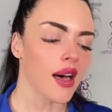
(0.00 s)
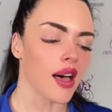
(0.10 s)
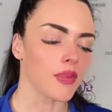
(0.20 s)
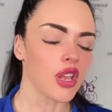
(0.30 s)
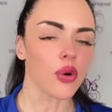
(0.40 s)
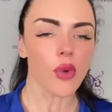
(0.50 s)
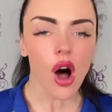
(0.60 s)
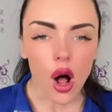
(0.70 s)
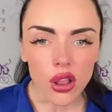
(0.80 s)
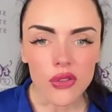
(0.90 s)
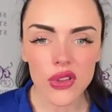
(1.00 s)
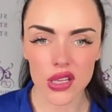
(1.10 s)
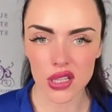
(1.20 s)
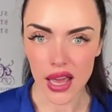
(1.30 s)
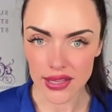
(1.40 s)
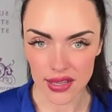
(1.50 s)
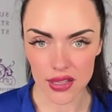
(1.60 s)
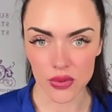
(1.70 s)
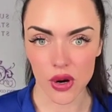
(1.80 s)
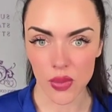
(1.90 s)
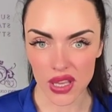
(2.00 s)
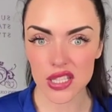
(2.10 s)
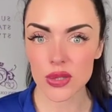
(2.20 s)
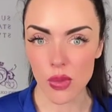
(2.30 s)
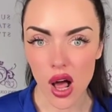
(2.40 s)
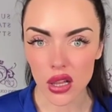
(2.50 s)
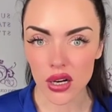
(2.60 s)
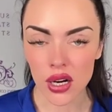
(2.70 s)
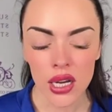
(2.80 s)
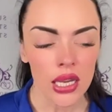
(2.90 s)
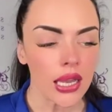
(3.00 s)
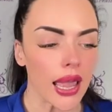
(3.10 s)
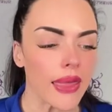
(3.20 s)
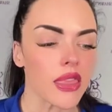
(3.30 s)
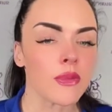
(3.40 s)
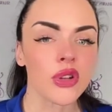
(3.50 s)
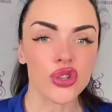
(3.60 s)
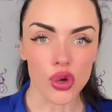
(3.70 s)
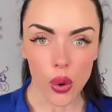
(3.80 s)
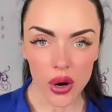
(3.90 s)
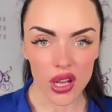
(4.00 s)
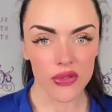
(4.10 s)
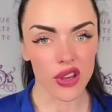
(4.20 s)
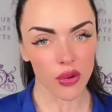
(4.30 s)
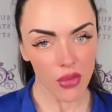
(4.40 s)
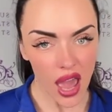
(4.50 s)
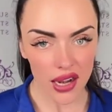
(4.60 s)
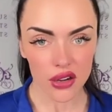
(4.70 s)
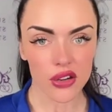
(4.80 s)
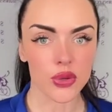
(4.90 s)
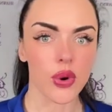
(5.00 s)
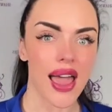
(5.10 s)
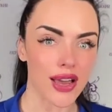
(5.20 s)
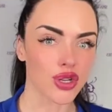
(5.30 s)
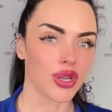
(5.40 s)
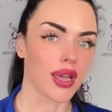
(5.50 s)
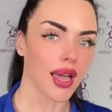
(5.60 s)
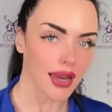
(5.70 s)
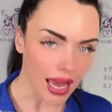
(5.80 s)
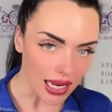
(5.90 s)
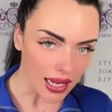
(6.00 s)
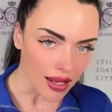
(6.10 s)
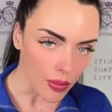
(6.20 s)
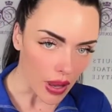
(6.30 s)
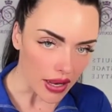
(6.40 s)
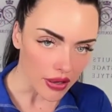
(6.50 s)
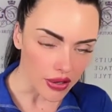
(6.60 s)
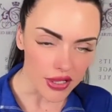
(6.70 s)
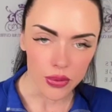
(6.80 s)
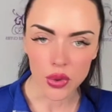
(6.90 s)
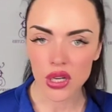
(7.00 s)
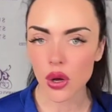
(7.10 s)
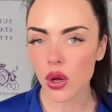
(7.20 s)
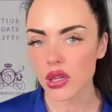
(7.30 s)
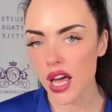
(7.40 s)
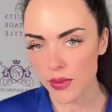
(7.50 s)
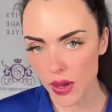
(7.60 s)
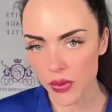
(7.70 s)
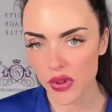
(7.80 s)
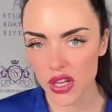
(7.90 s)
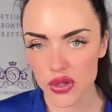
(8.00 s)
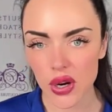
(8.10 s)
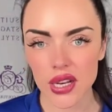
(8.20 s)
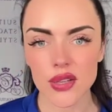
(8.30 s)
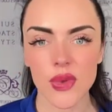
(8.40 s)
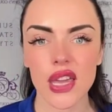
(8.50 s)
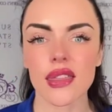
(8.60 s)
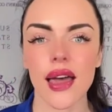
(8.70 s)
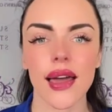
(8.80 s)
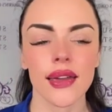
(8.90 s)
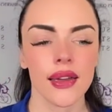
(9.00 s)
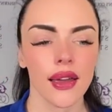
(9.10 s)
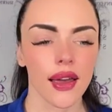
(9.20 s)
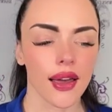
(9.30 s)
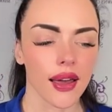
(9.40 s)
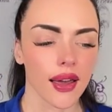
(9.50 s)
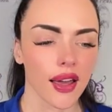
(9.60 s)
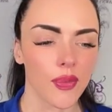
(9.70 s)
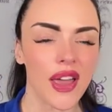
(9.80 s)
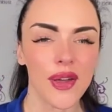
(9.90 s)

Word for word: um, you know, all of these classes were a bit smaller, and the majority of the competitors were actually Canadian competitors. There weren't a whole lot of people that tried to make that uh,